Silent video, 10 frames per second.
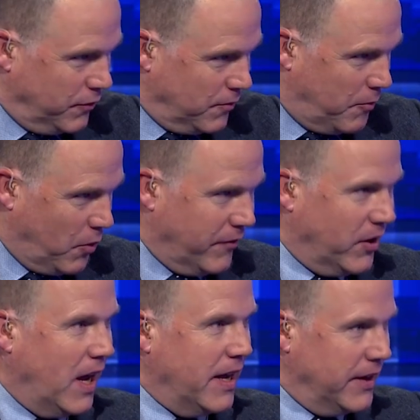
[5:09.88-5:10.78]
You're from
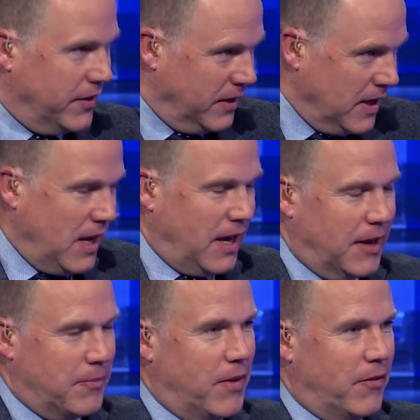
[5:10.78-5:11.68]
Private Eye, and
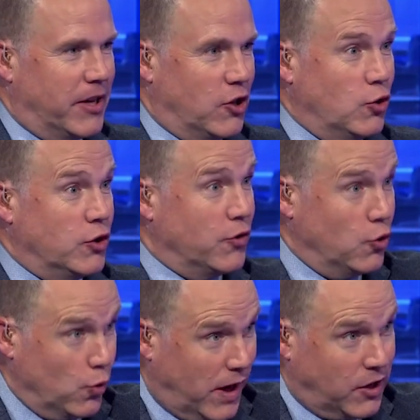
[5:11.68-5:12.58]
Have I Got News For You,